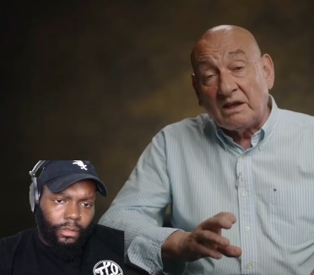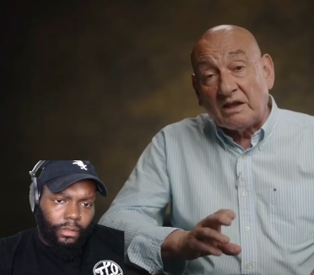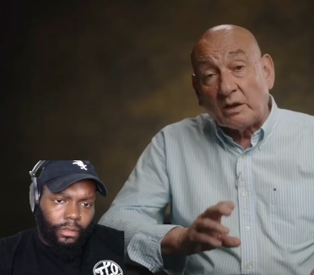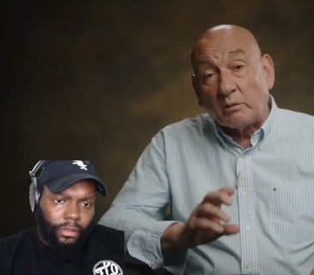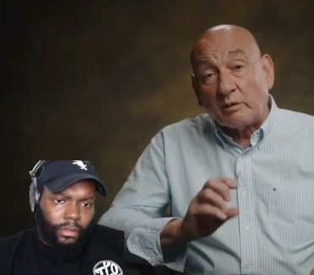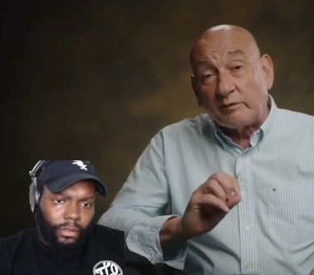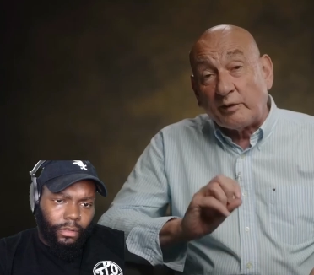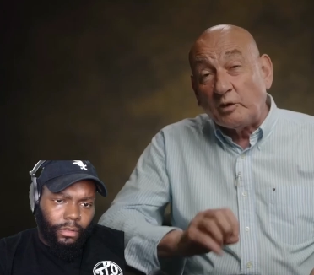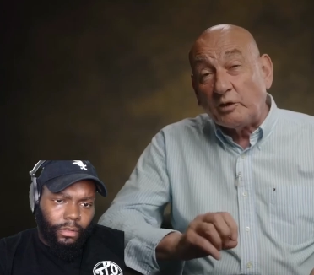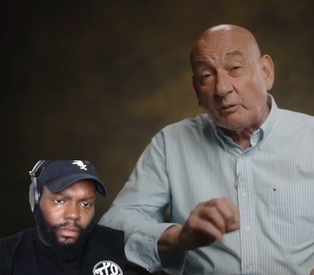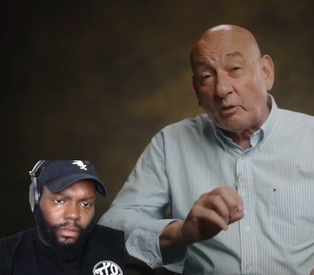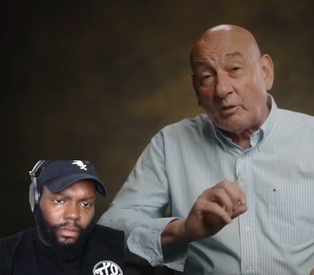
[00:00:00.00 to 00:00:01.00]
Speaker 1: that were
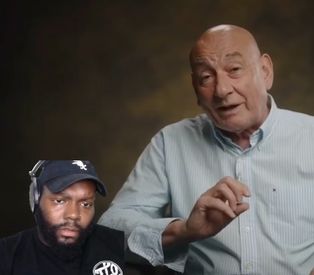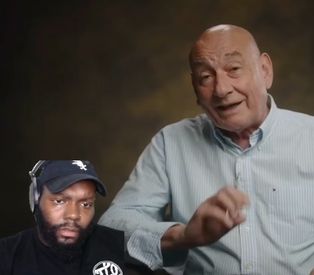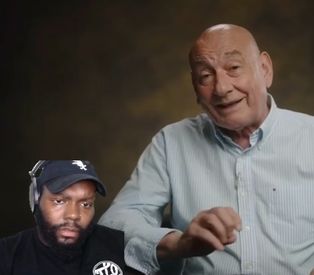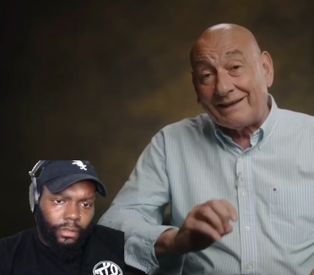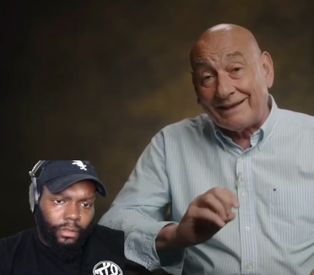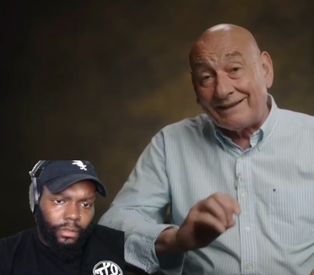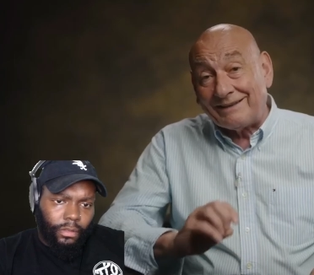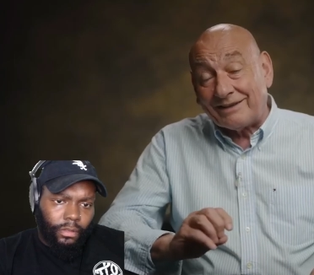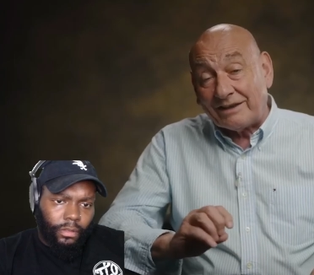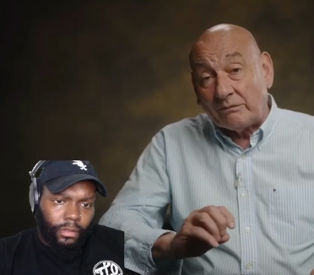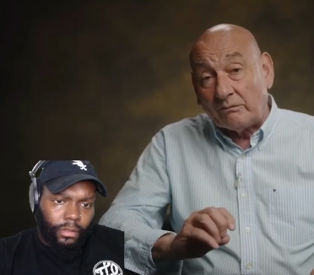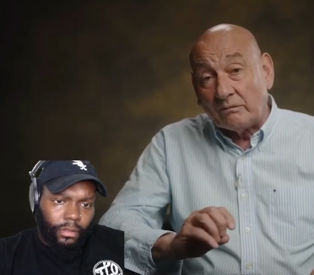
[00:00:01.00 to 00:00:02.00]
vulnerable at that
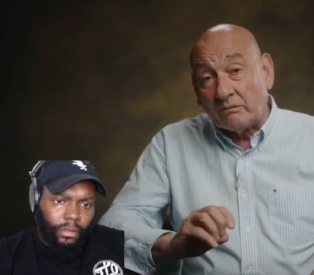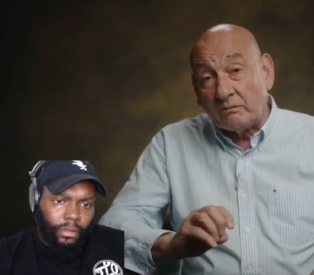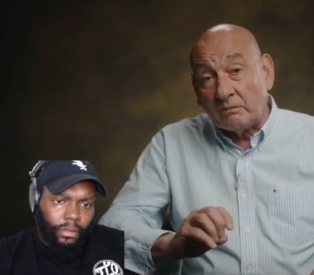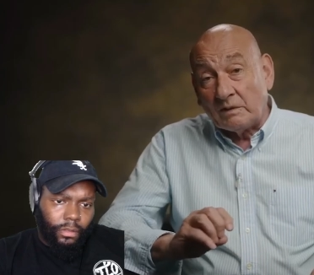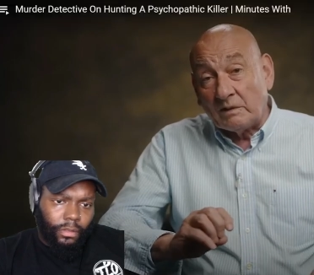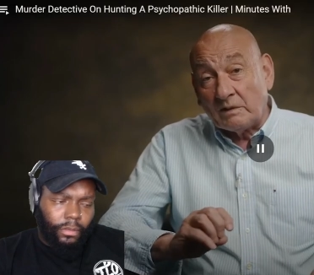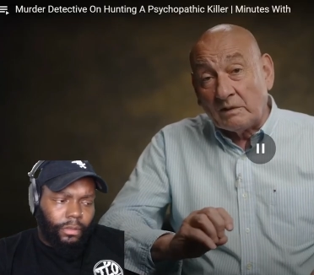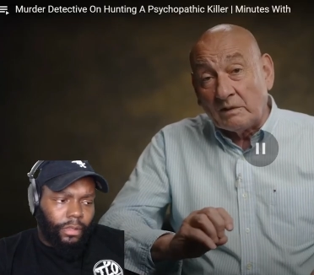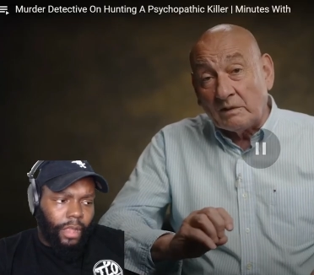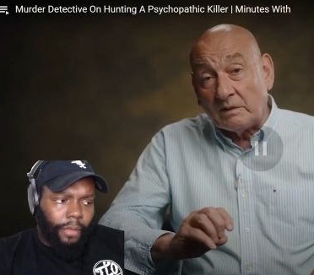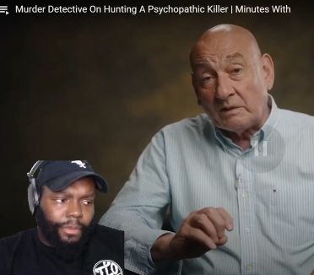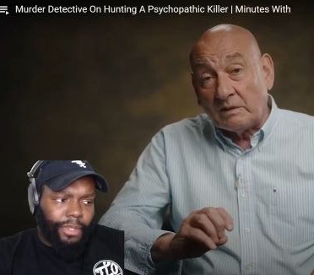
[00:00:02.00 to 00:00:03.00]
time.
Speaker 2: So
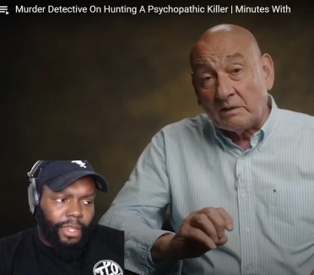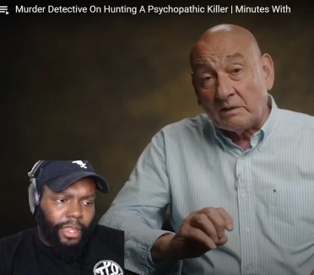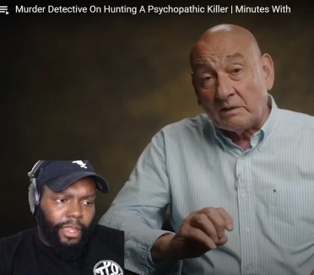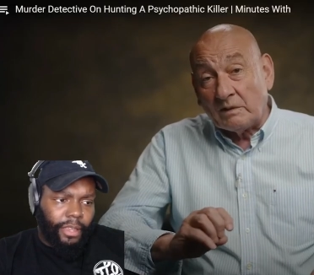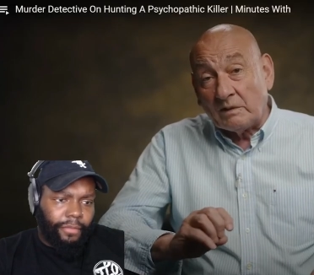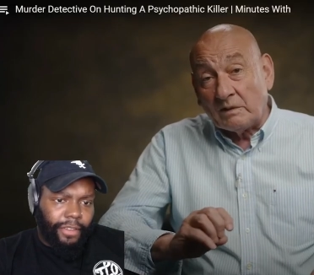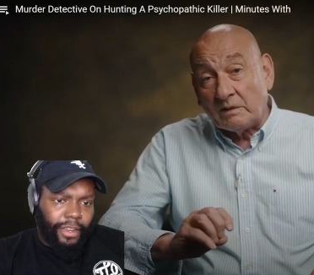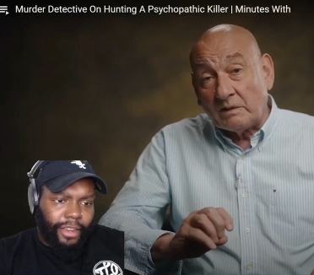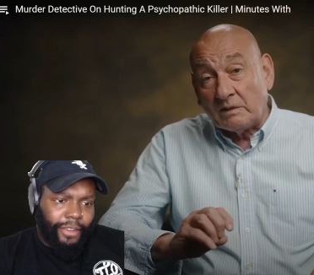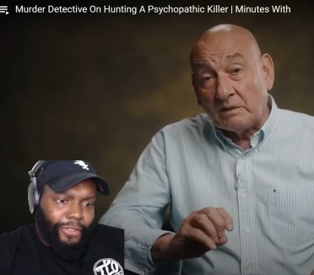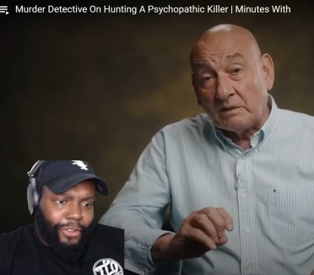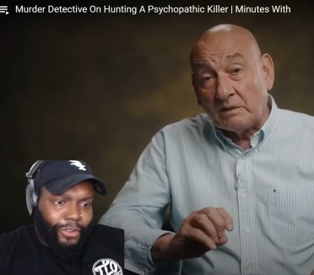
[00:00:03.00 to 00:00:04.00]
I'm saying very
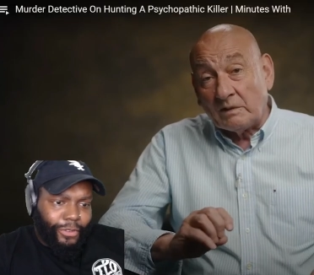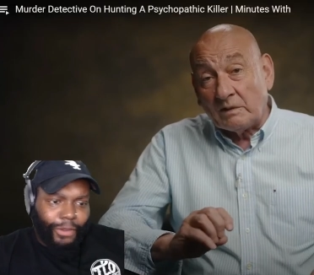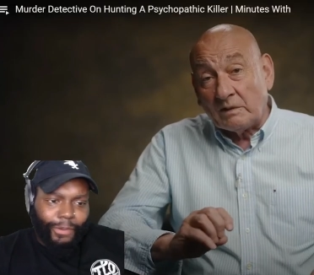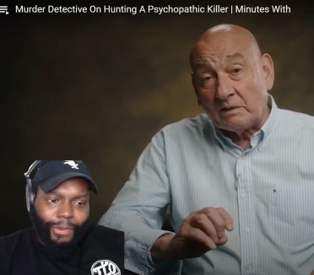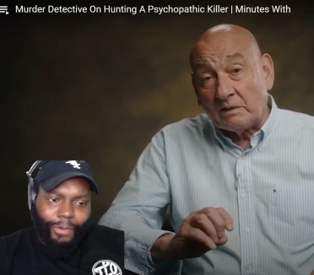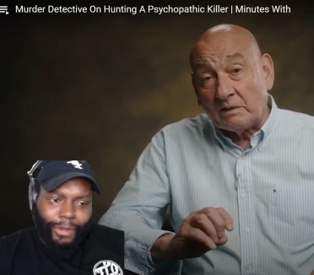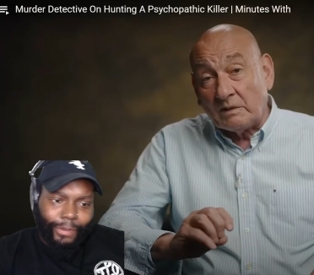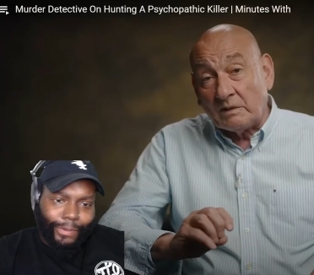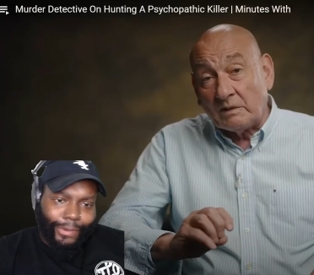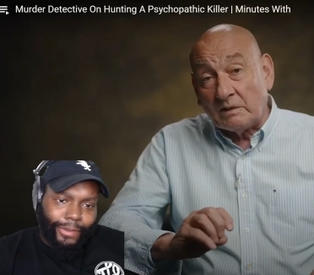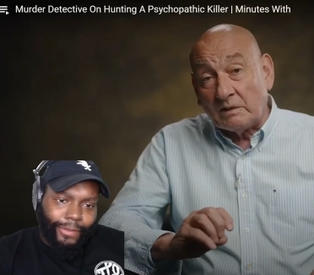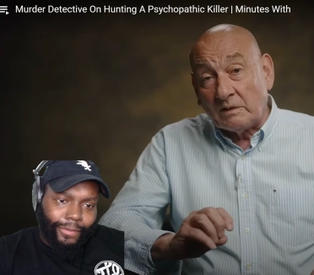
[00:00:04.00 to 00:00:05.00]
vulnerable people.
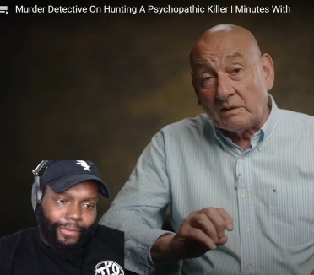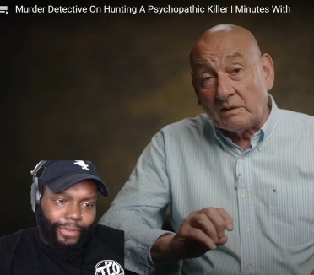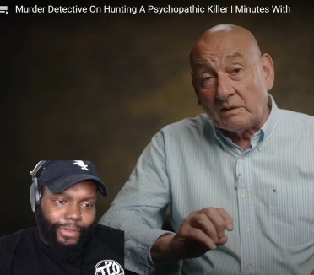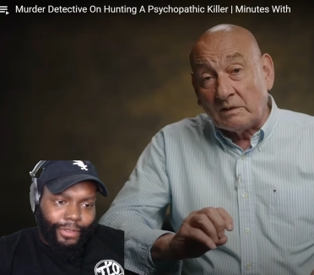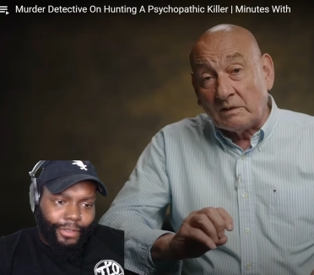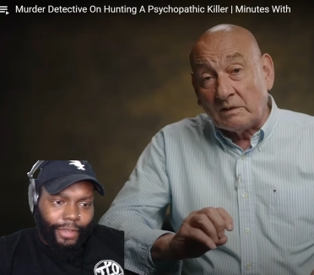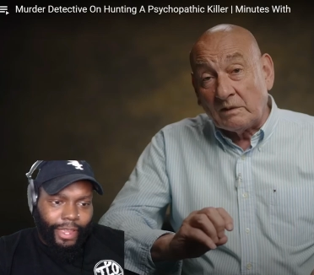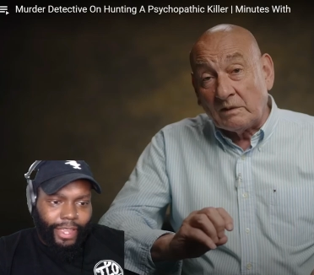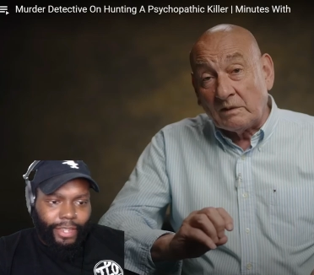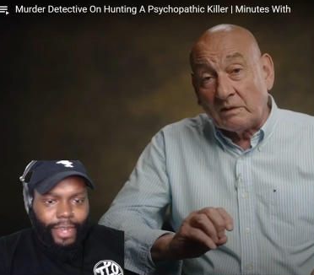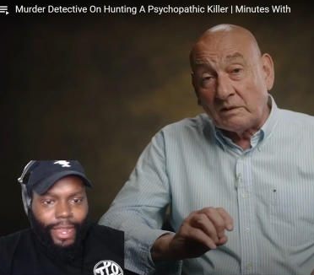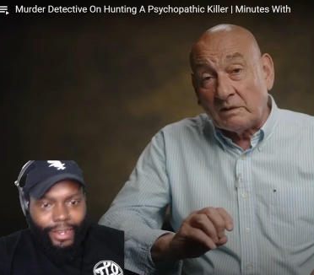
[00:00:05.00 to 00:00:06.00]

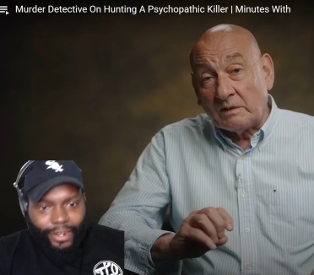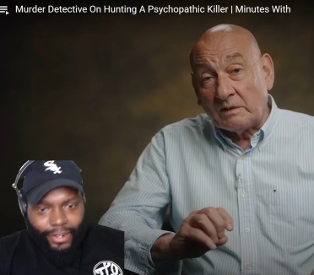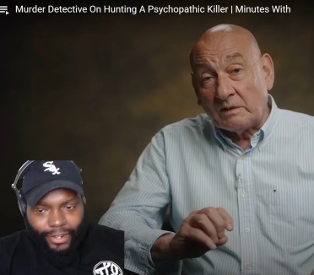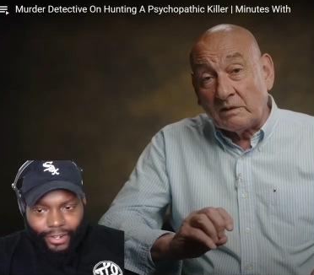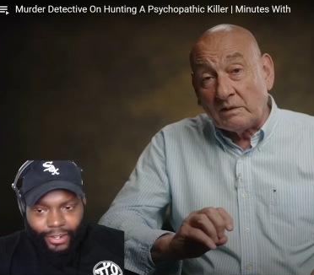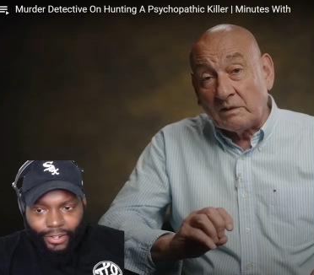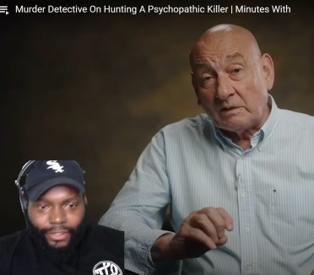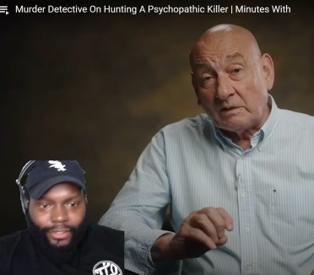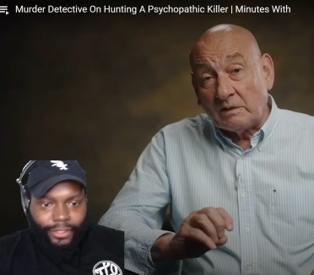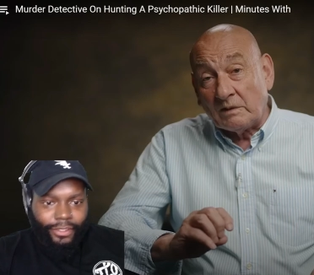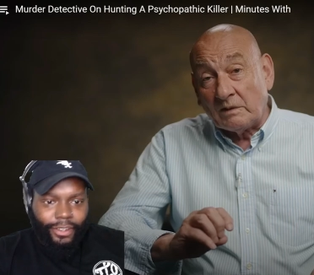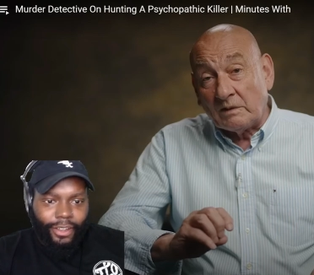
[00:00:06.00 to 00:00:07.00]
Hitchhikers,
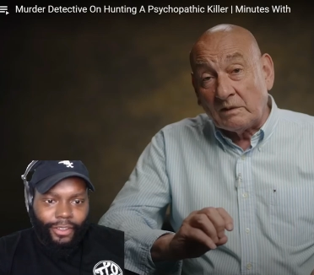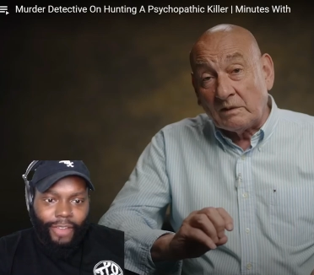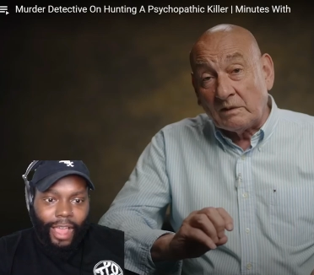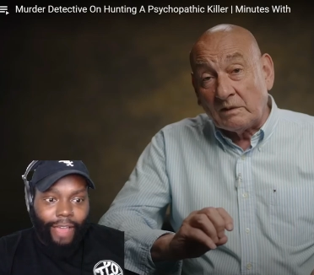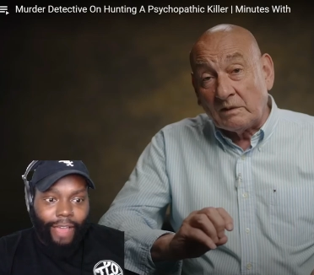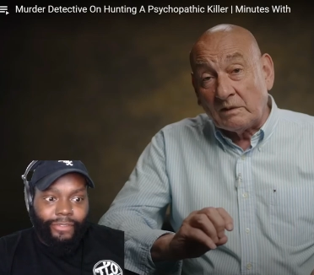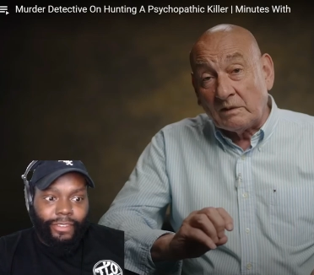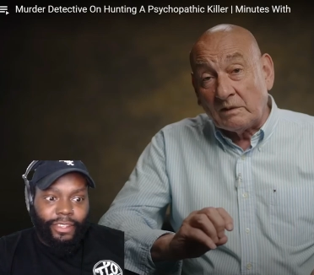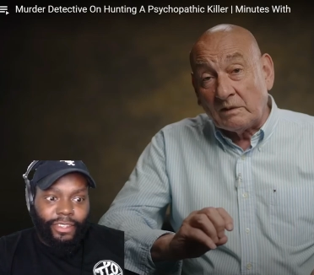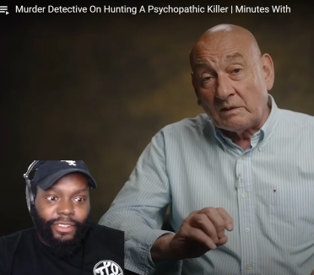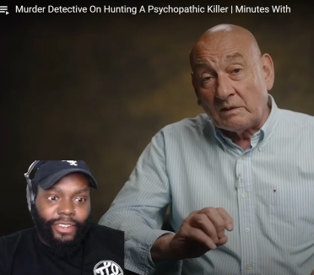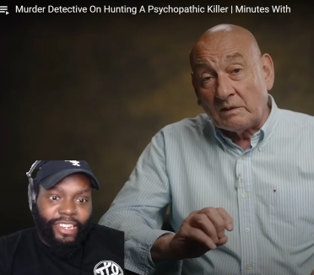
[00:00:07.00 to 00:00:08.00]
you know, obviously
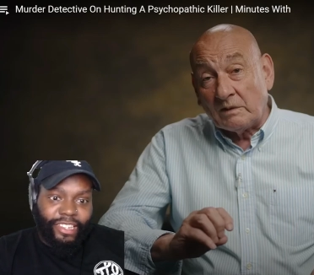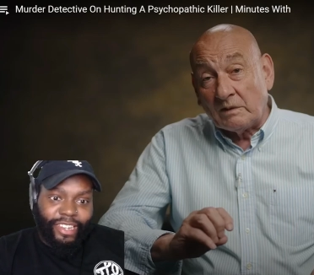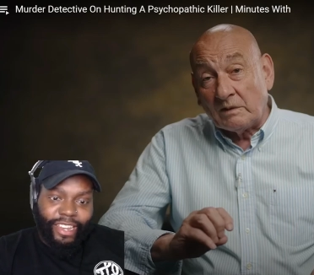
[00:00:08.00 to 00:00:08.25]
you're hitchhiking